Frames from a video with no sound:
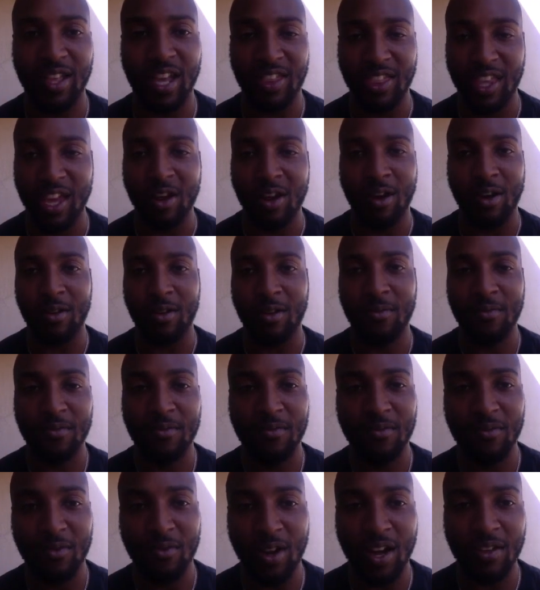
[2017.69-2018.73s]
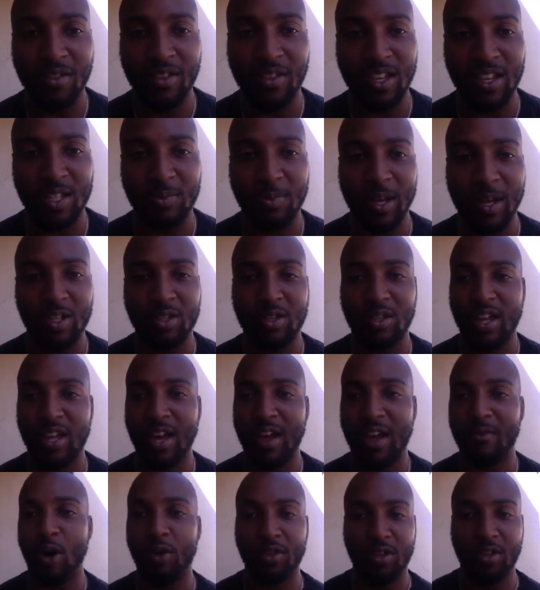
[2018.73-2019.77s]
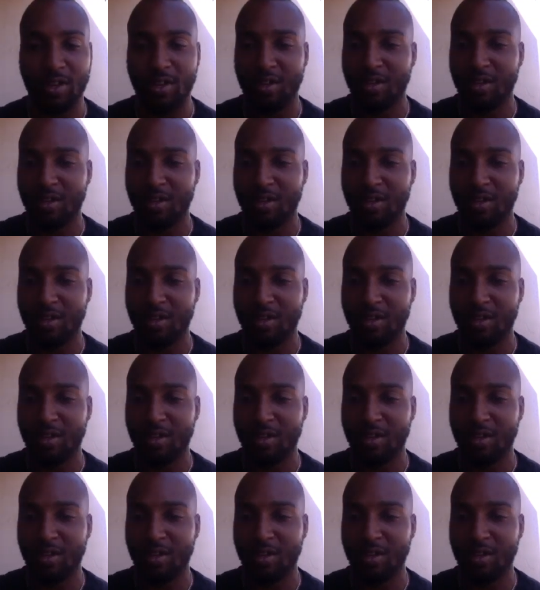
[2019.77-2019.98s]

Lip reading: they are, right? They expect you to have all